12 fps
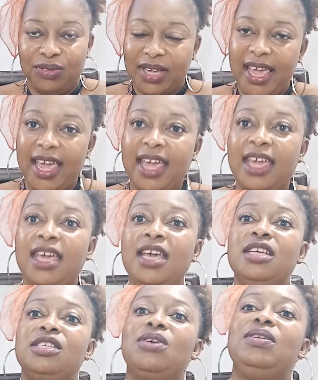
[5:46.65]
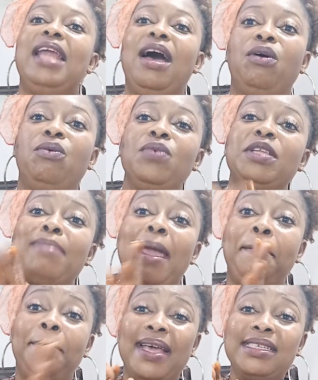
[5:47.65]
Okay, so now with my
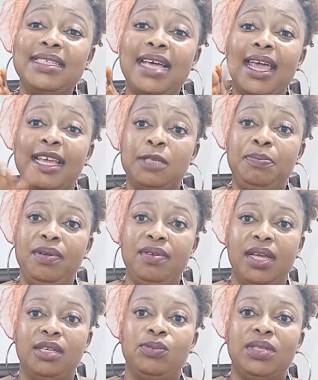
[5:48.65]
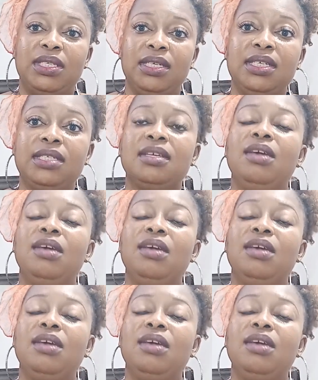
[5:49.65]
personal experience with it,